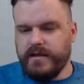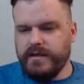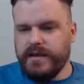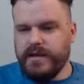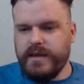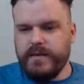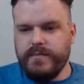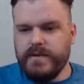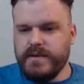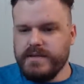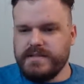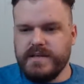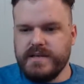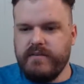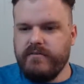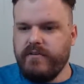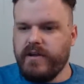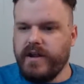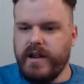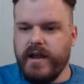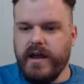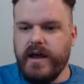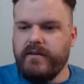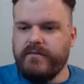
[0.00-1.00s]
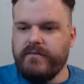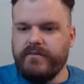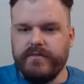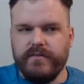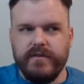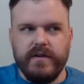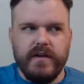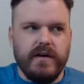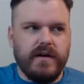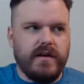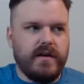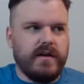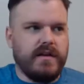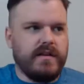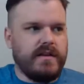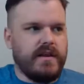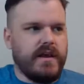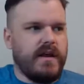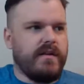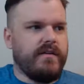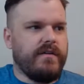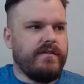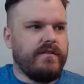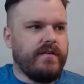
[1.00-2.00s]
Give me 7.5 in
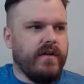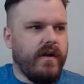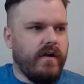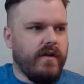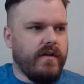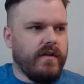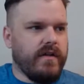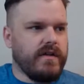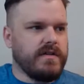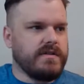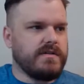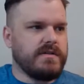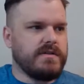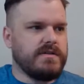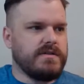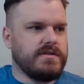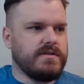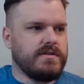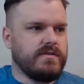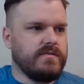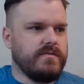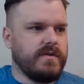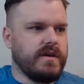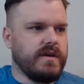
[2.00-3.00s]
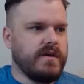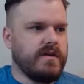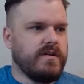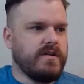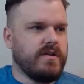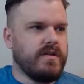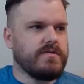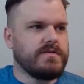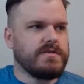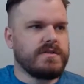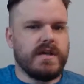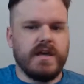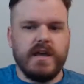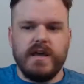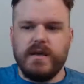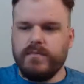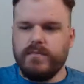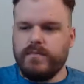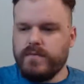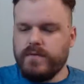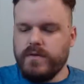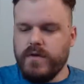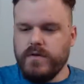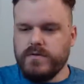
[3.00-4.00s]
the NFL. This should be a close
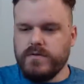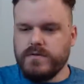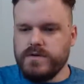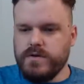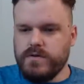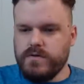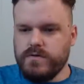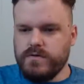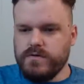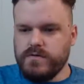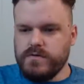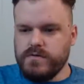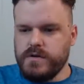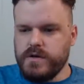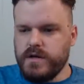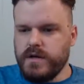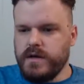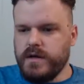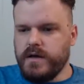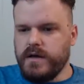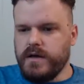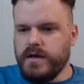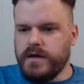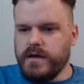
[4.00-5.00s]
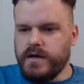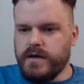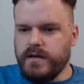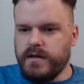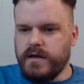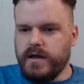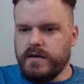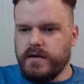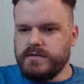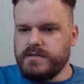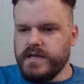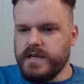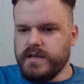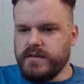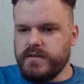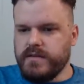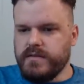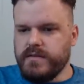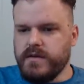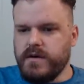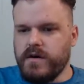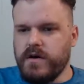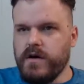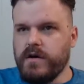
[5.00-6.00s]
game. Low total. I'll take
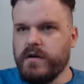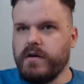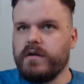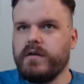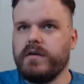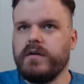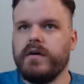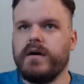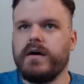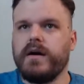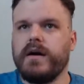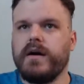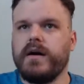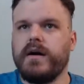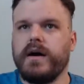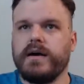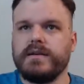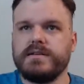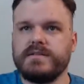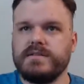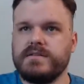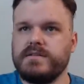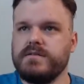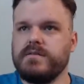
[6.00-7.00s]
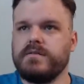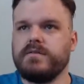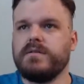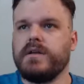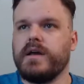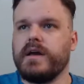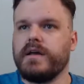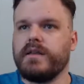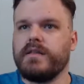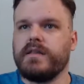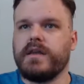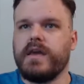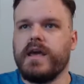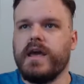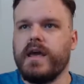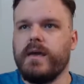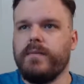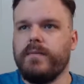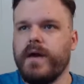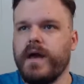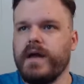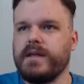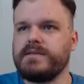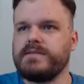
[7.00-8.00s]
the dog. I still like the
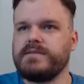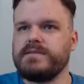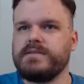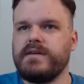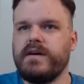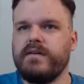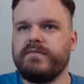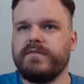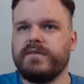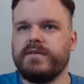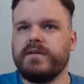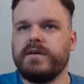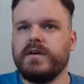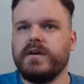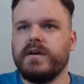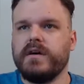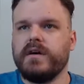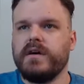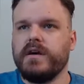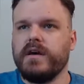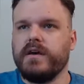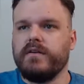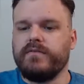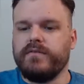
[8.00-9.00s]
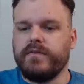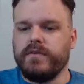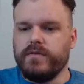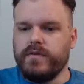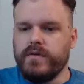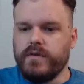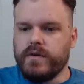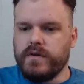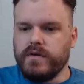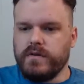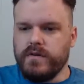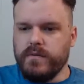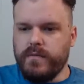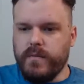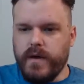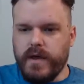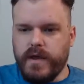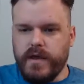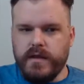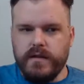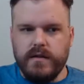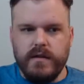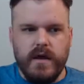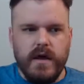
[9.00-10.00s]
game at 7 if you're looking to
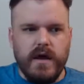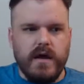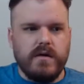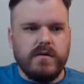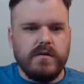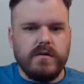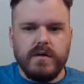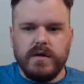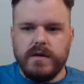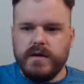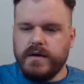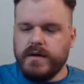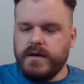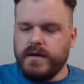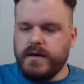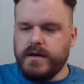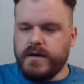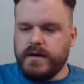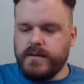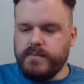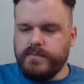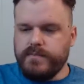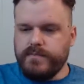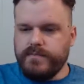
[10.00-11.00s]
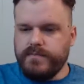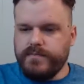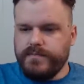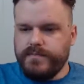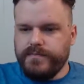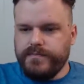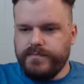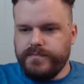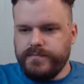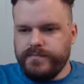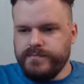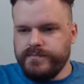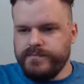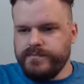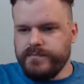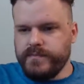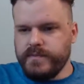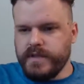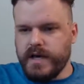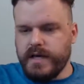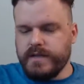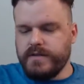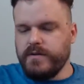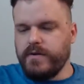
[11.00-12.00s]
bet it now.
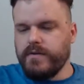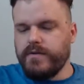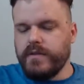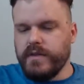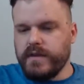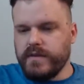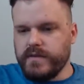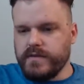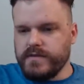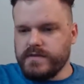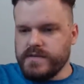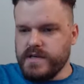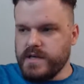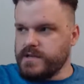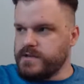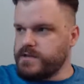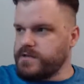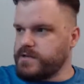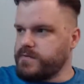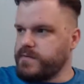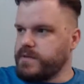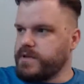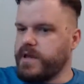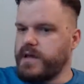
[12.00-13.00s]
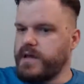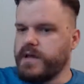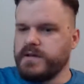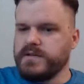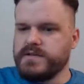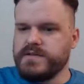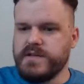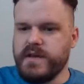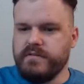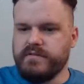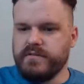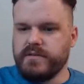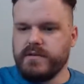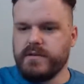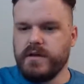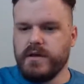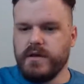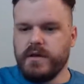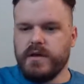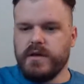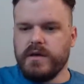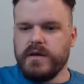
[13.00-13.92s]
I don't think the Saints should be laying 7